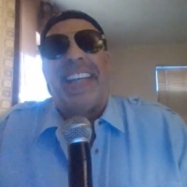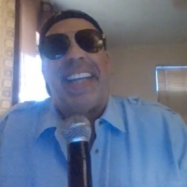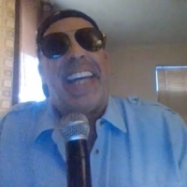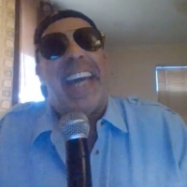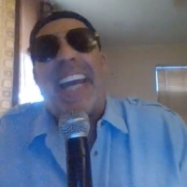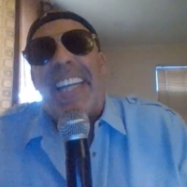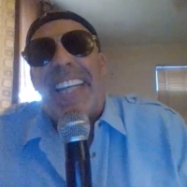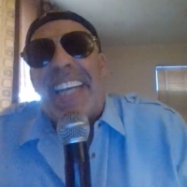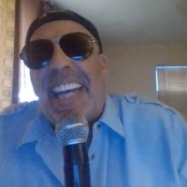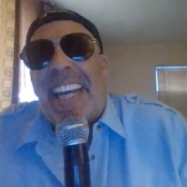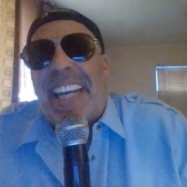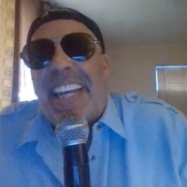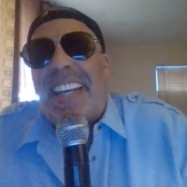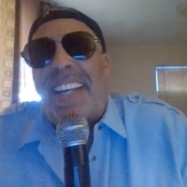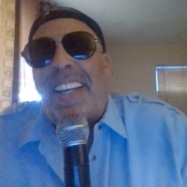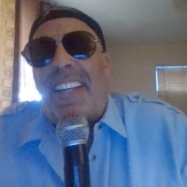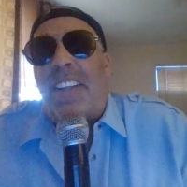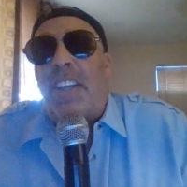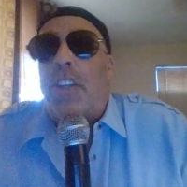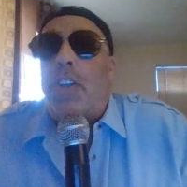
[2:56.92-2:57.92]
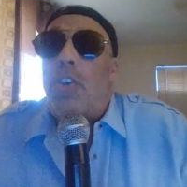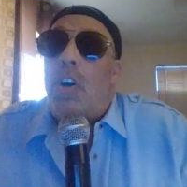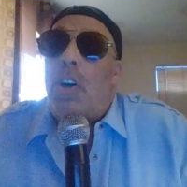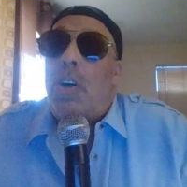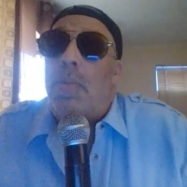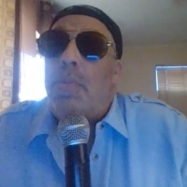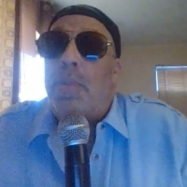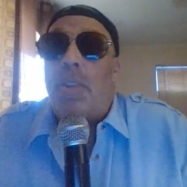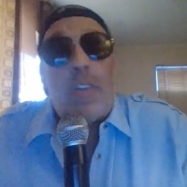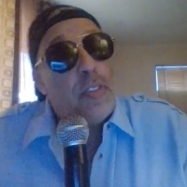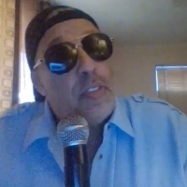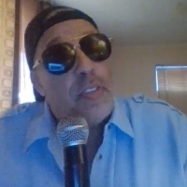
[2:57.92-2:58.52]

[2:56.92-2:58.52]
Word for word: Can you hear the drums,